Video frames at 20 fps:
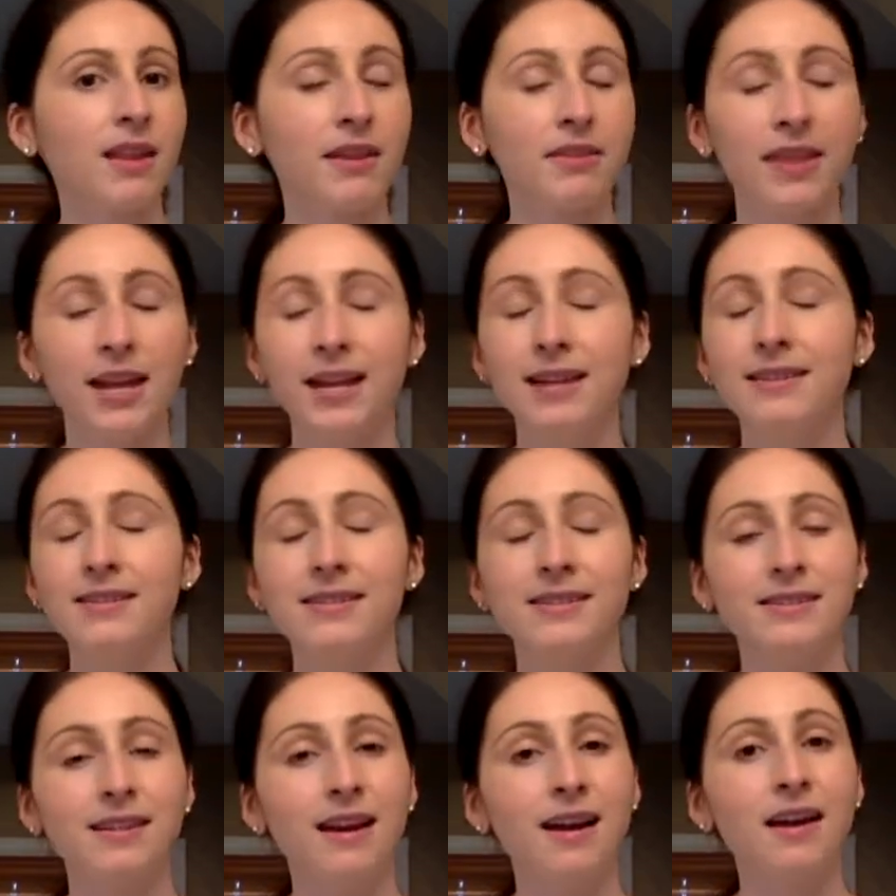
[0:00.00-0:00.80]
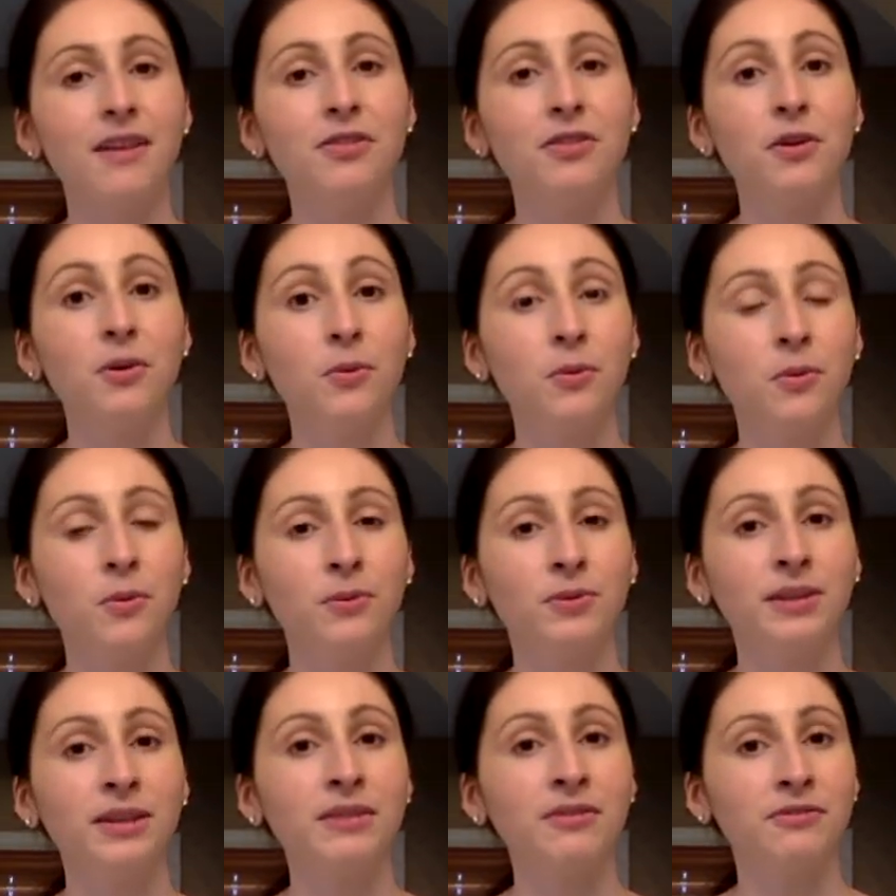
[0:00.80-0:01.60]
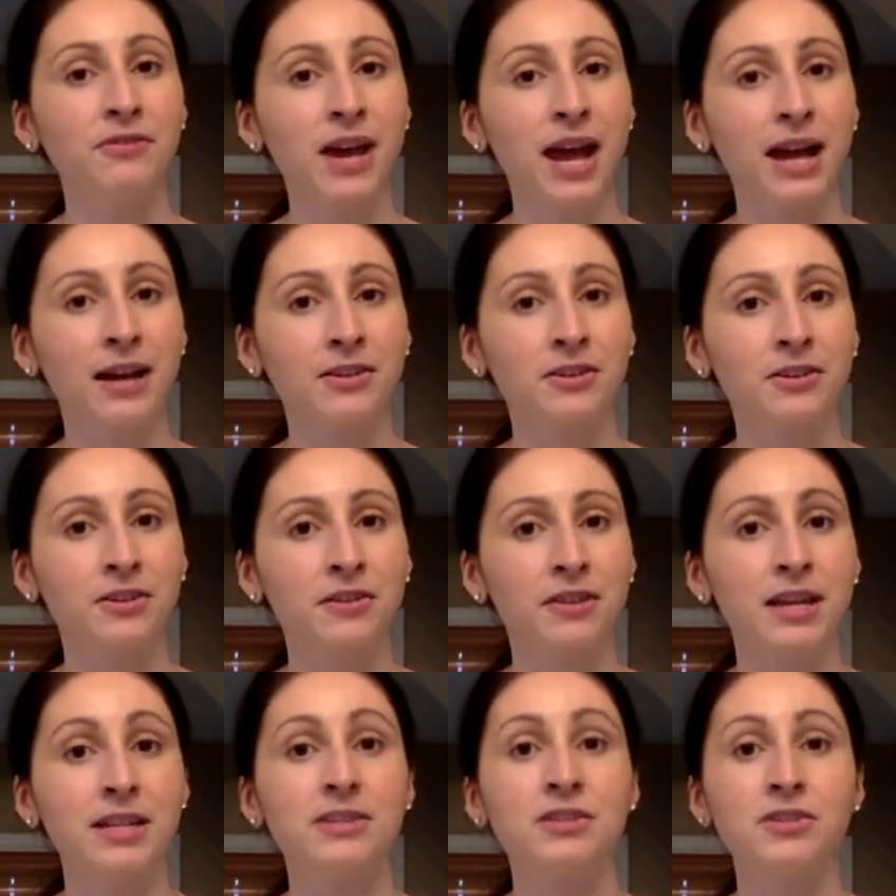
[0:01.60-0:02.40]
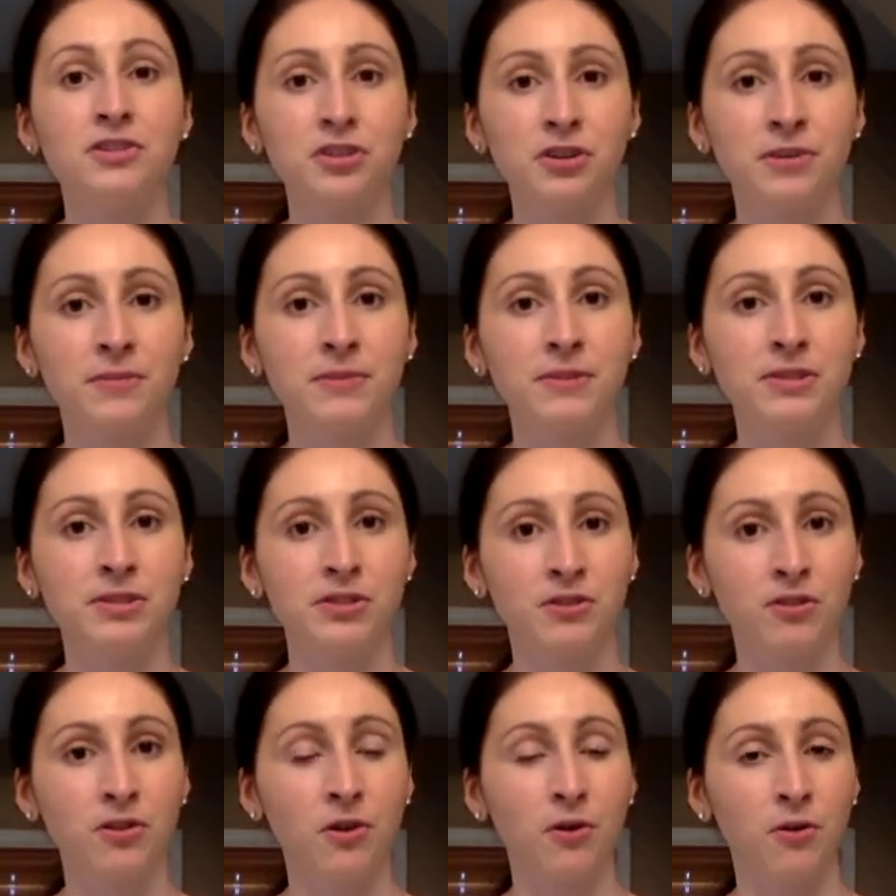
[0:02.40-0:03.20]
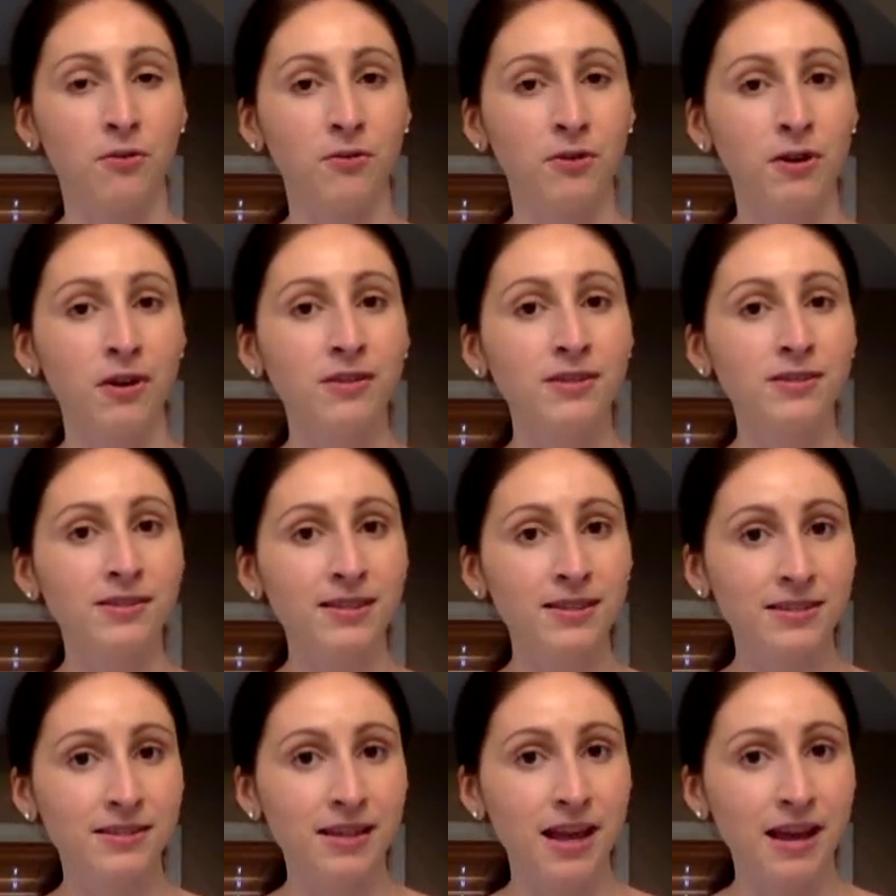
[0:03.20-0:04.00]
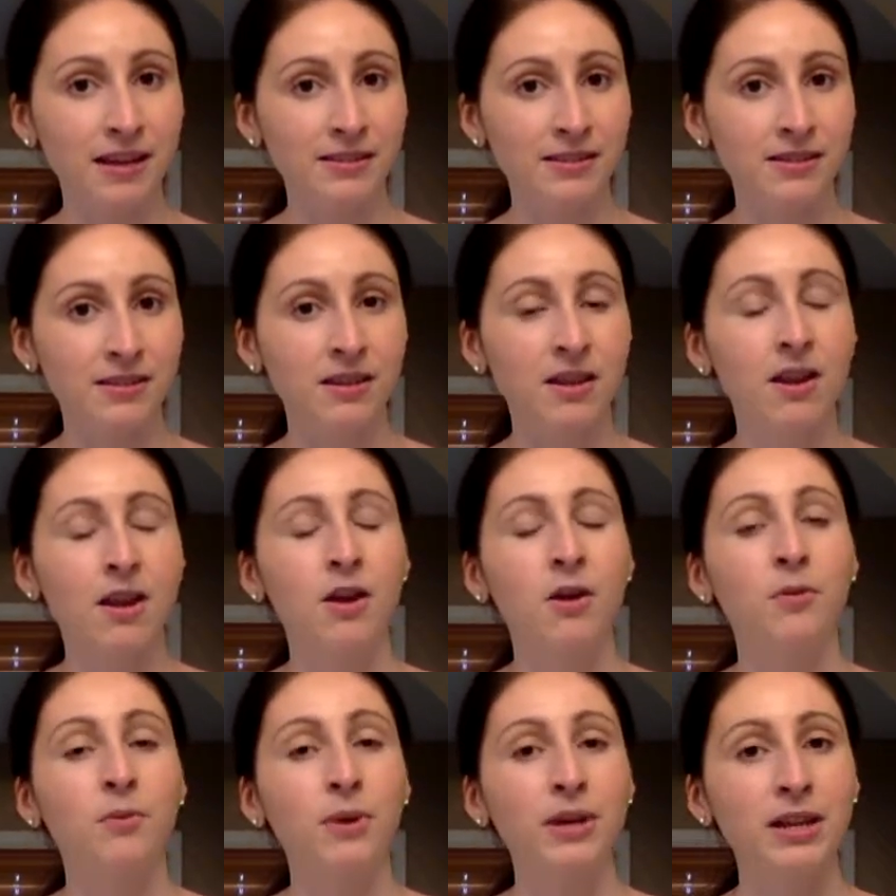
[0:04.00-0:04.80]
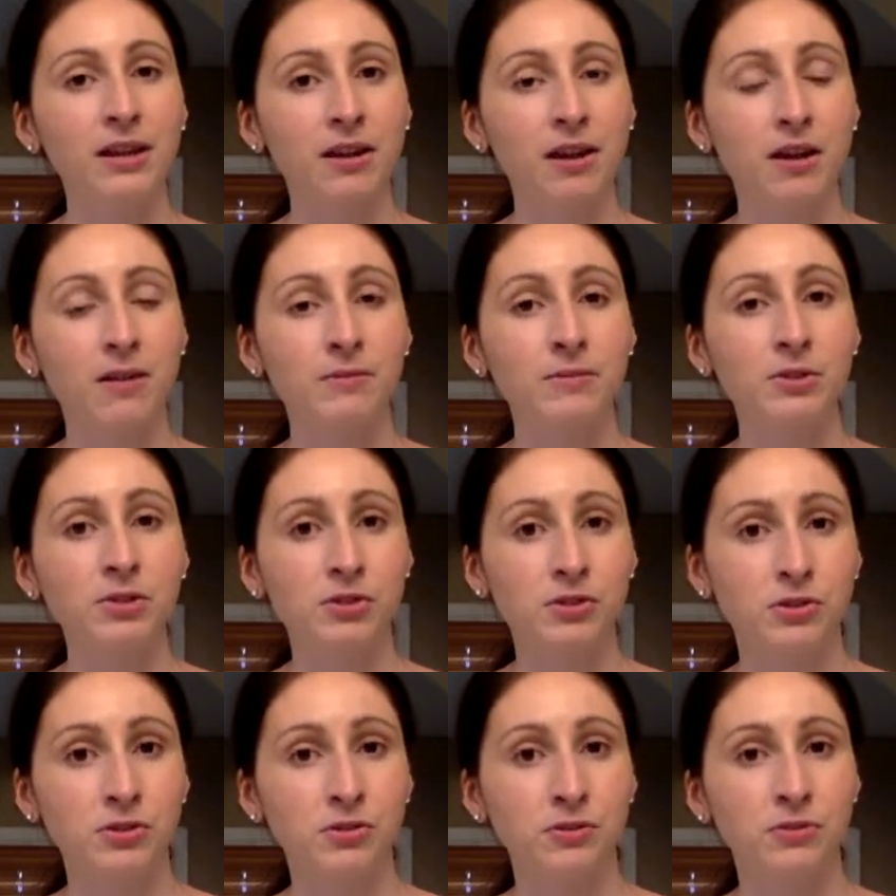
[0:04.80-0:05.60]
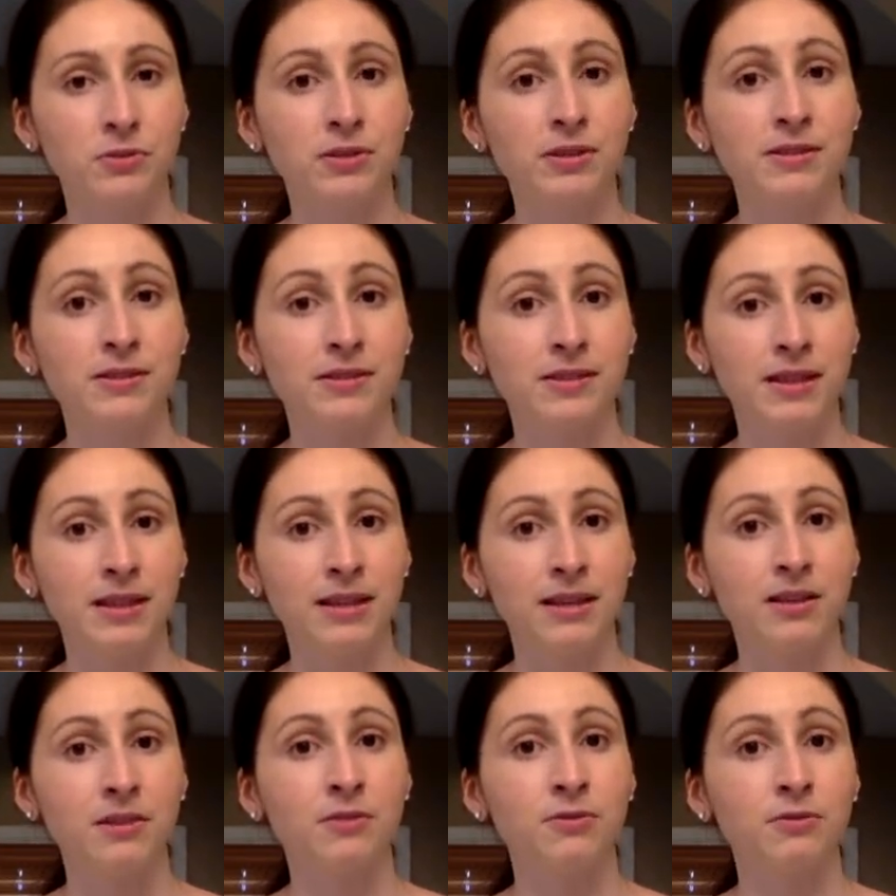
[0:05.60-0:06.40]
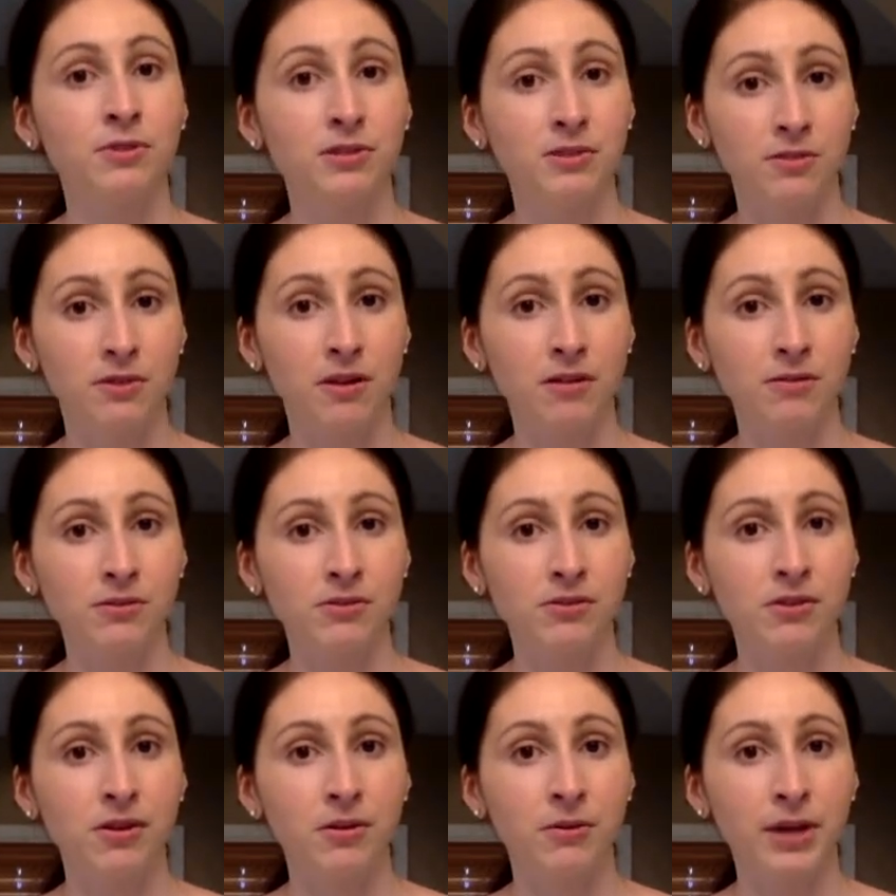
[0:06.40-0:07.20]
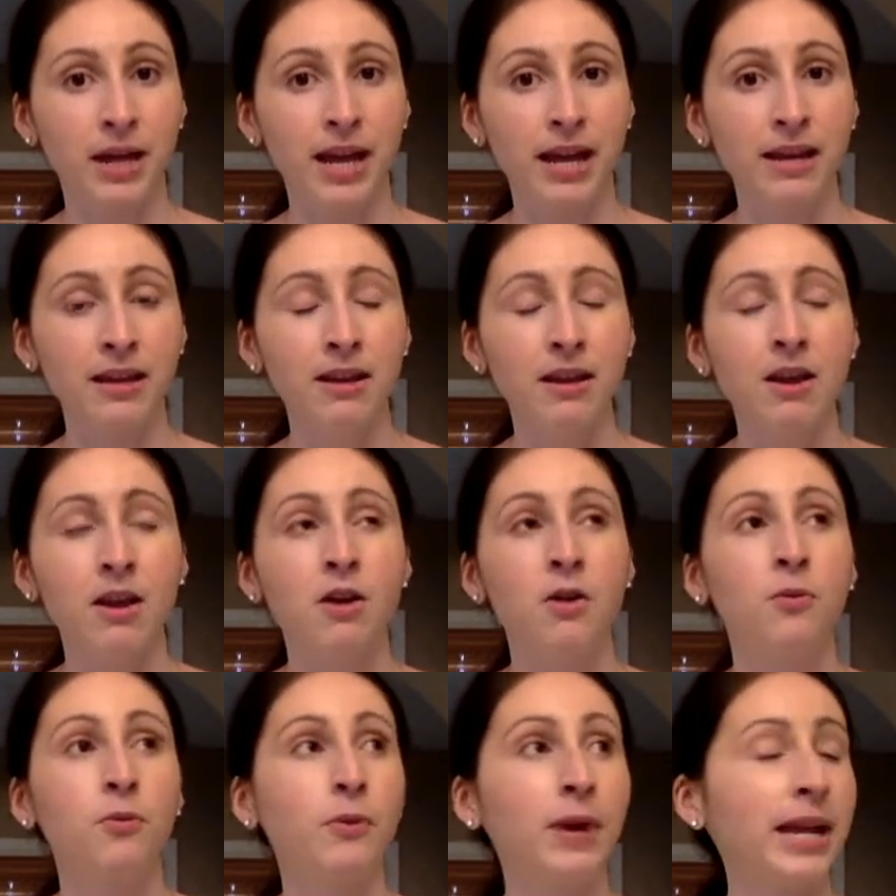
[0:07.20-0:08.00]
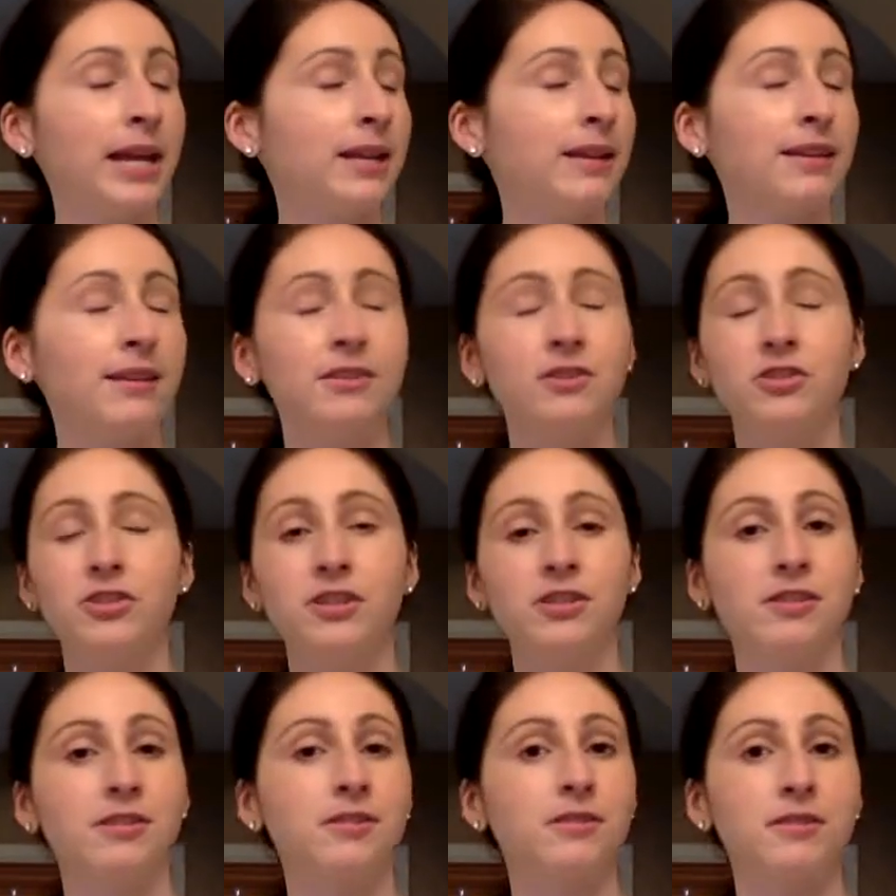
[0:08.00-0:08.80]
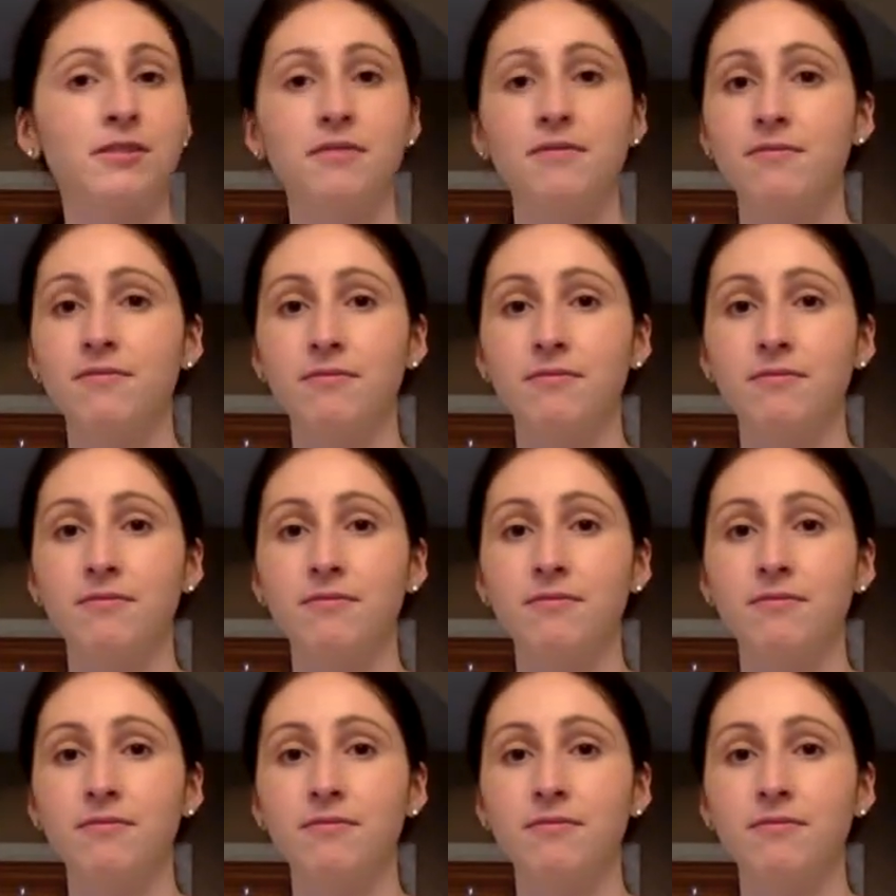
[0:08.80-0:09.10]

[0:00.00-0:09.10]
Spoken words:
that is not the only factor that determines your overall success when it comes to seeing results, okay? Weight is just